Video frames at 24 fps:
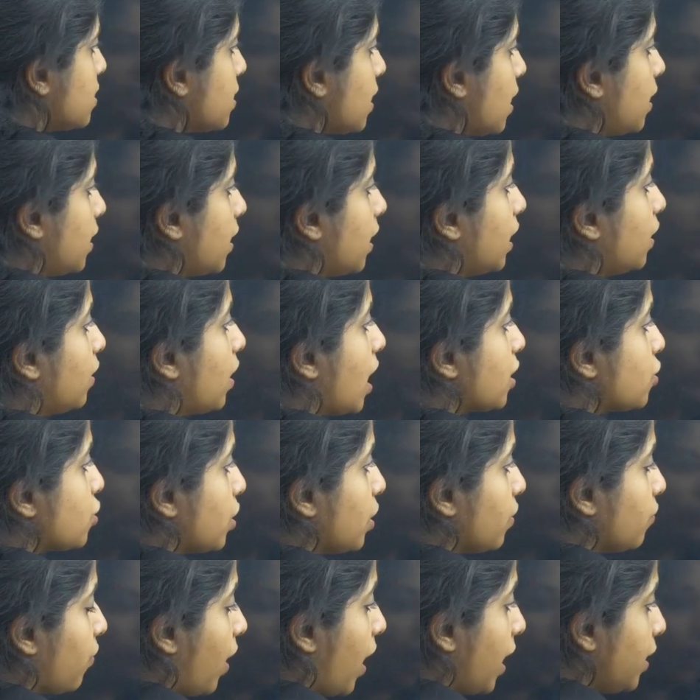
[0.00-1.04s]
celled, it has to
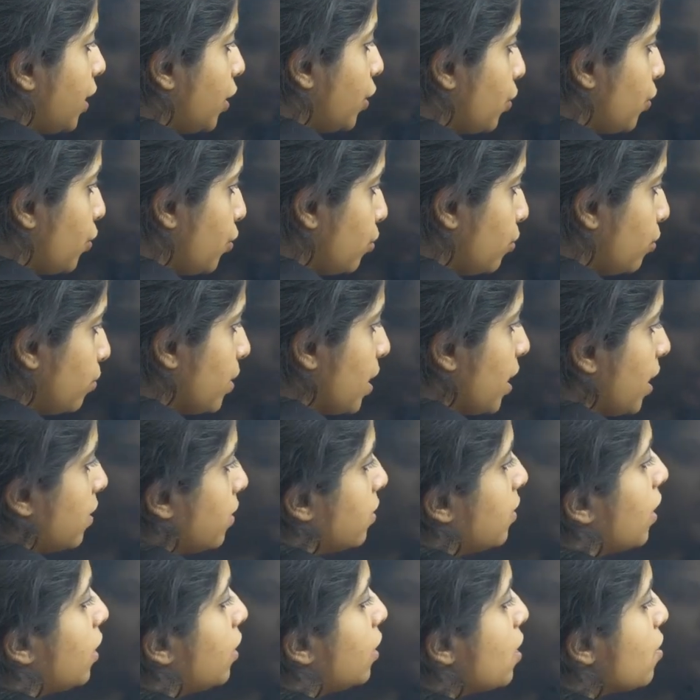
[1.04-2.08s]
divide into 2,
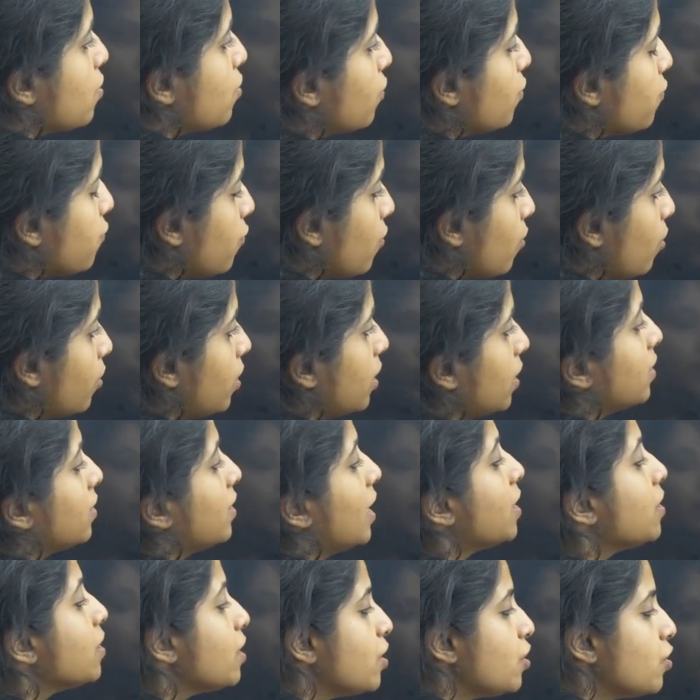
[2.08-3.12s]
then into 4,
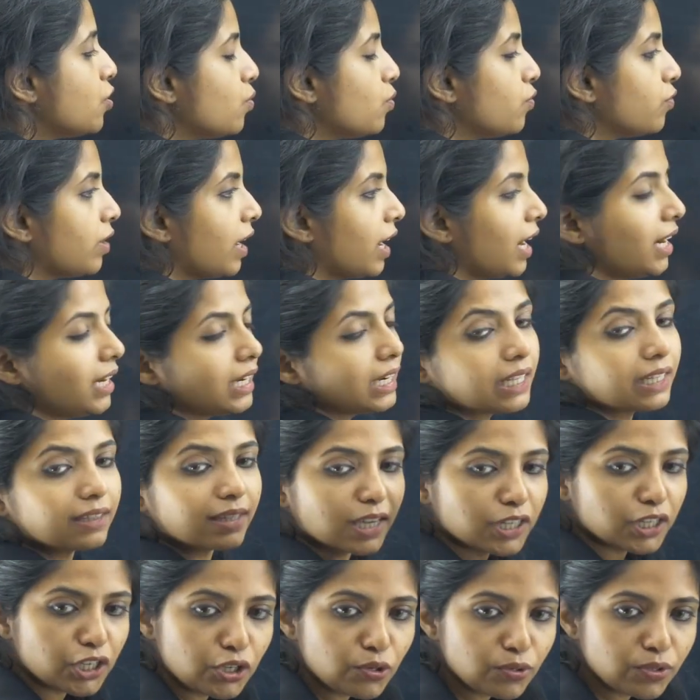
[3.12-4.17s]
then into 8,
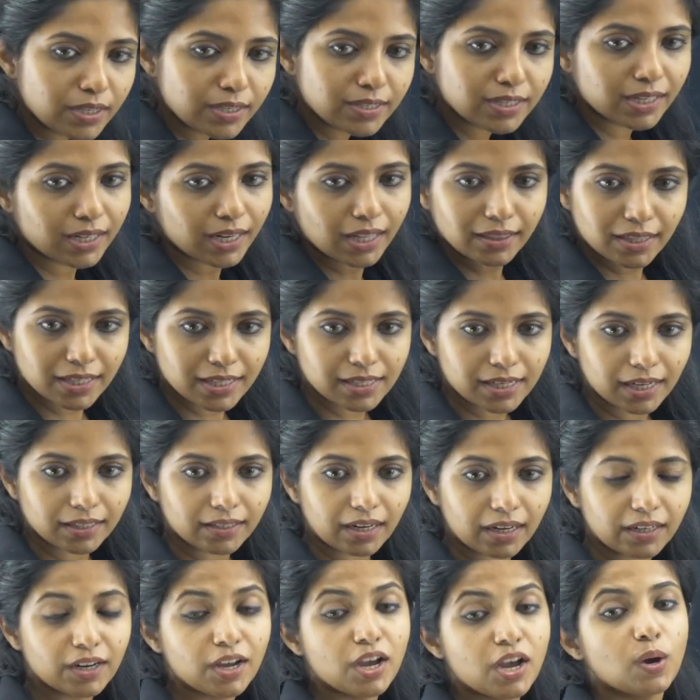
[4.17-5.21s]
then into 16 and things like
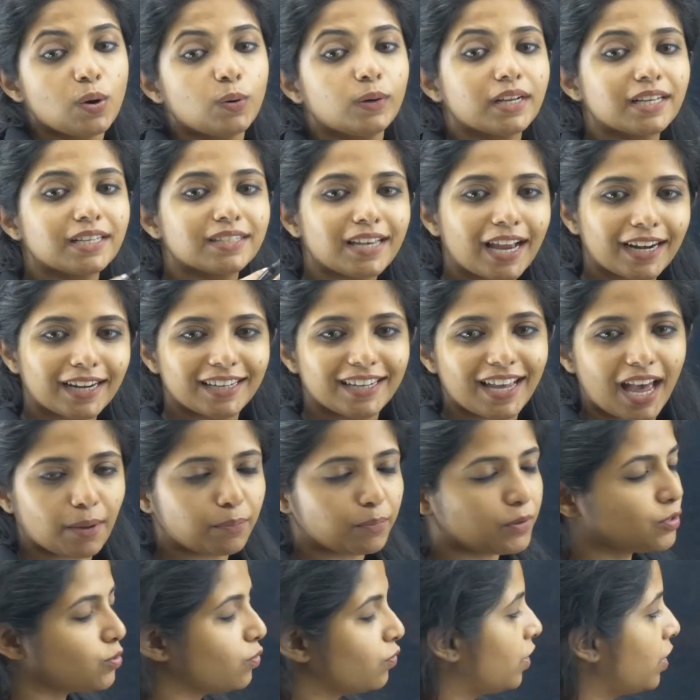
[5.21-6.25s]
that. What exactly
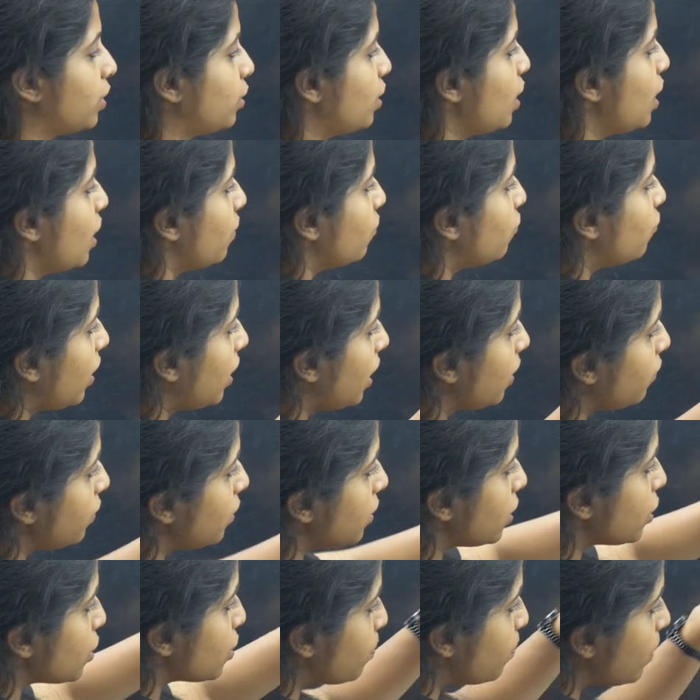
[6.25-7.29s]
happens over here? Whenever
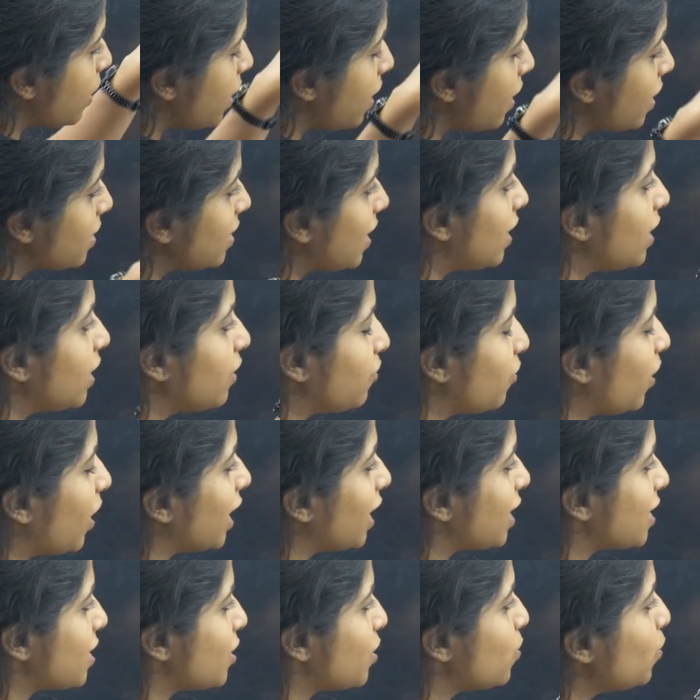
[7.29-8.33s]
this big cell
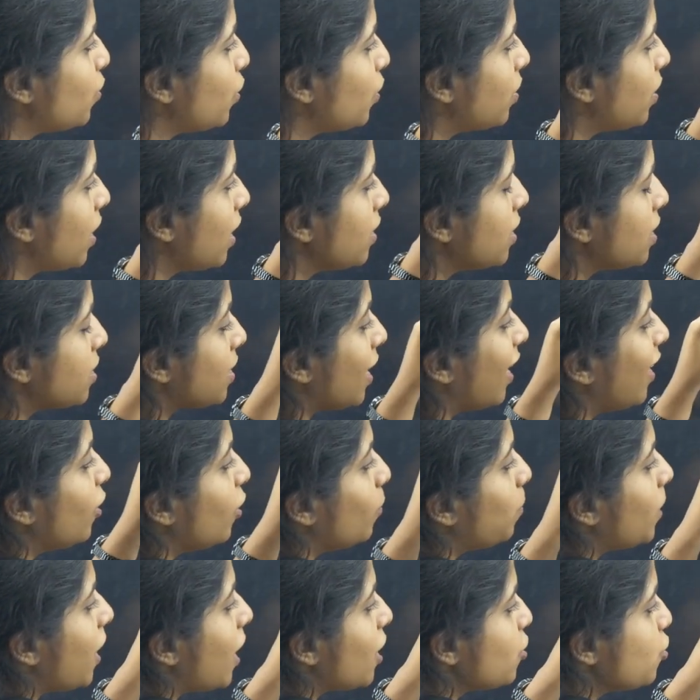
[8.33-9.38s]
divides, don't you think the
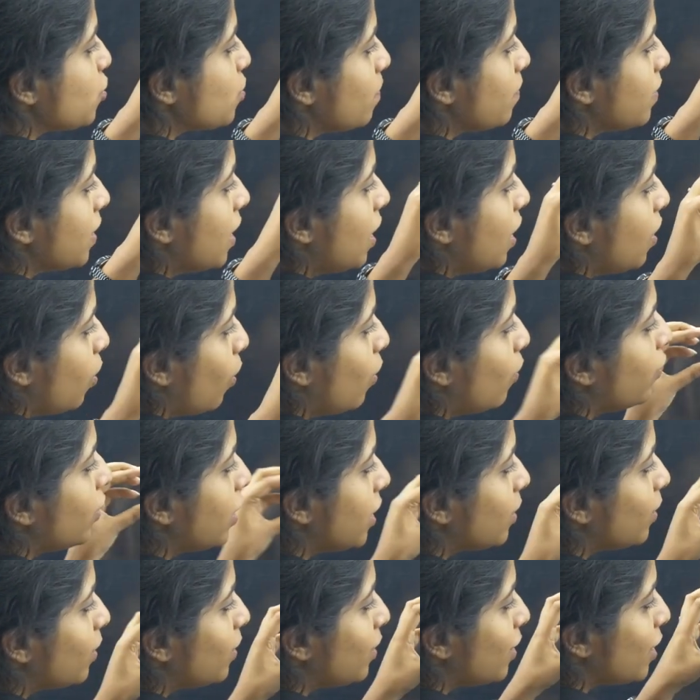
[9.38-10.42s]
cytoplasm over
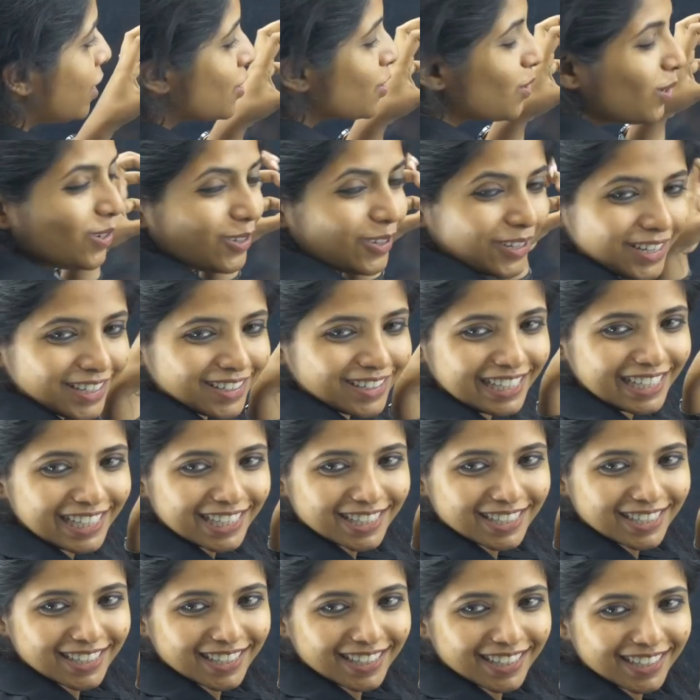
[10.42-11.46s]
here is going to
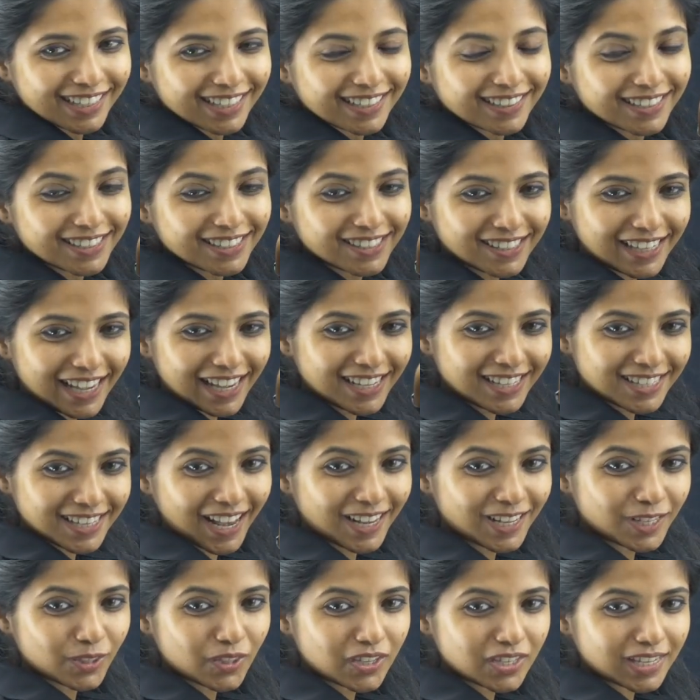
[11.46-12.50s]
decrease? The
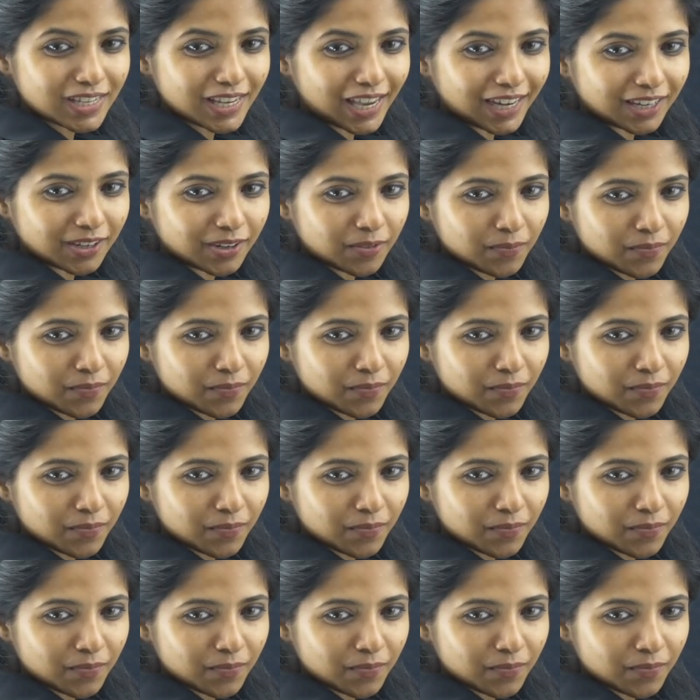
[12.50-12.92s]
size of the cell.